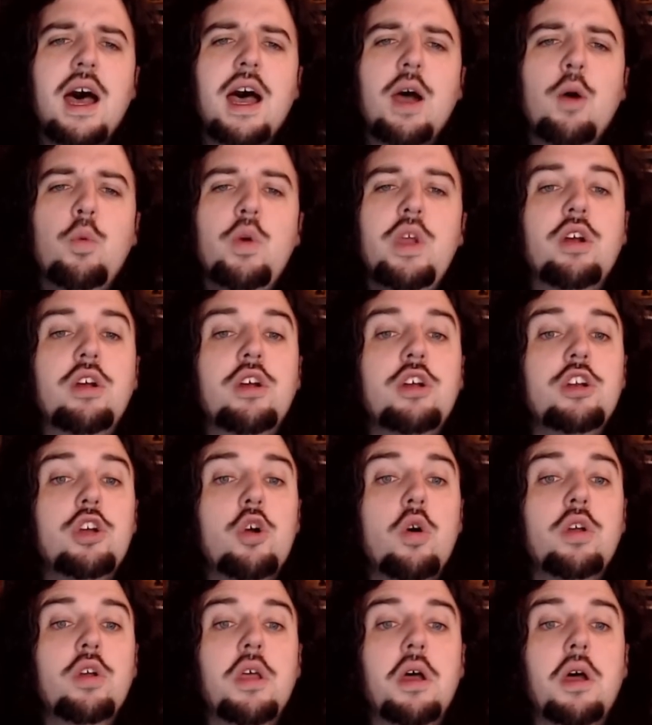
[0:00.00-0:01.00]
We are going to go
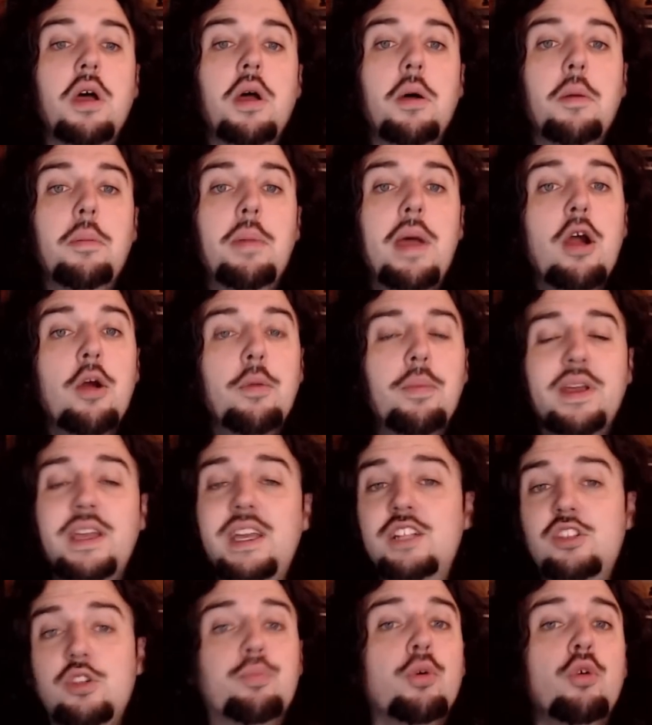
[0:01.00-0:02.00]
on the power play.
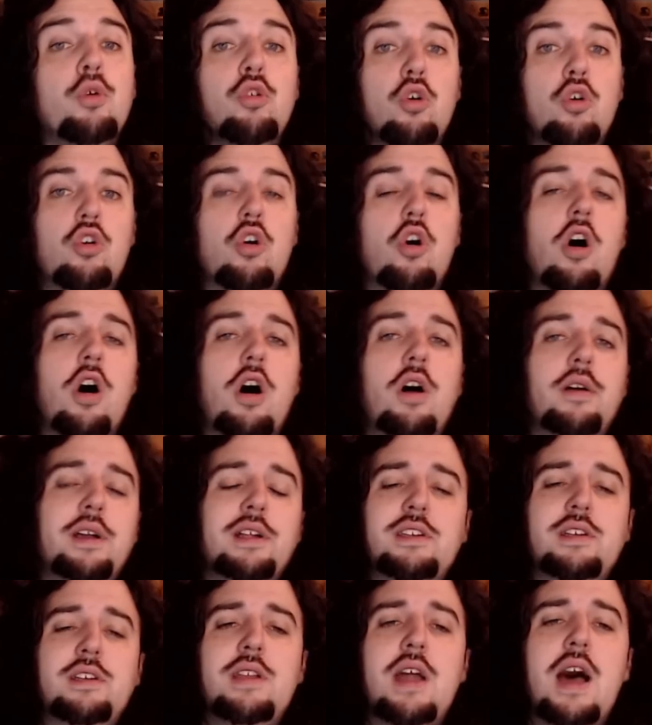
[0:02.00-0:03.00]
It's a brutal call.
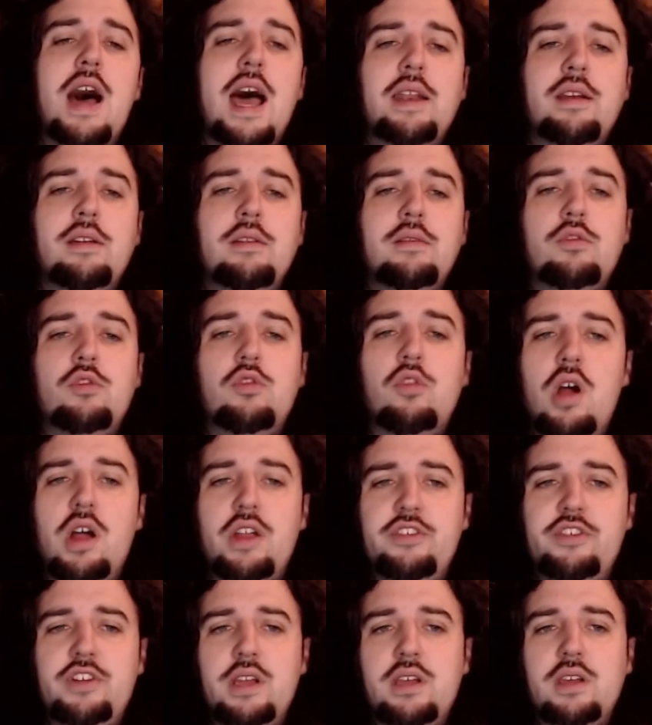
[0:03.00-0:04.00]
It's not
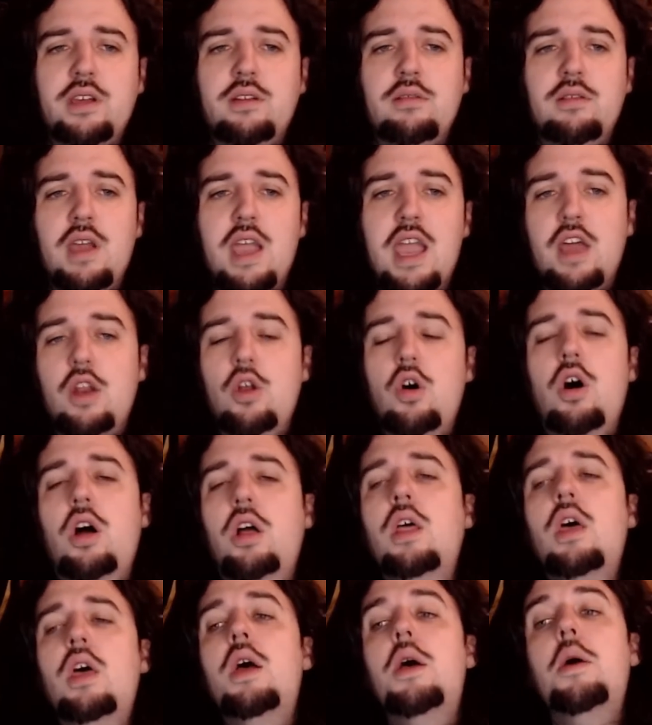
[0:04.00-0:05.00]
cross-checking at all.